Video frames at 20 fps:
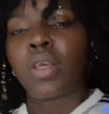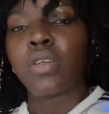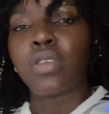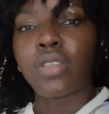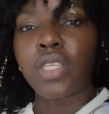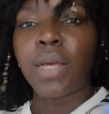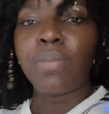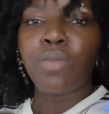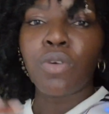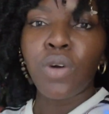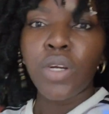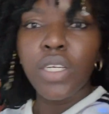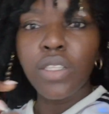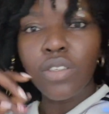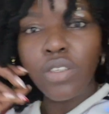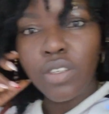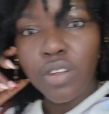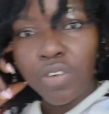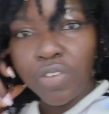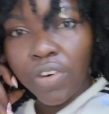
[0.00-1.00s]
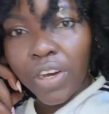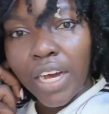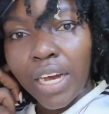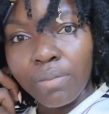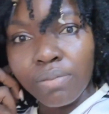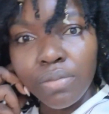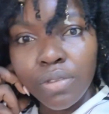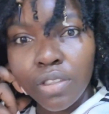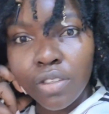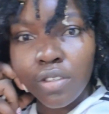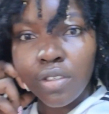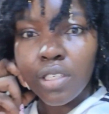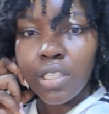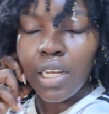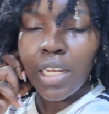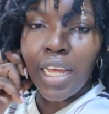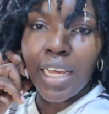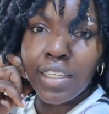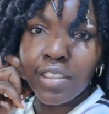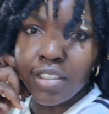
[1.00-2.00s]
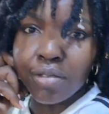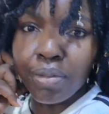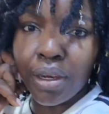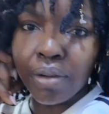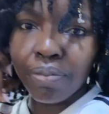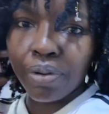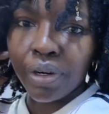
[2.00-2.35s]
So I'm going to the farm to delight my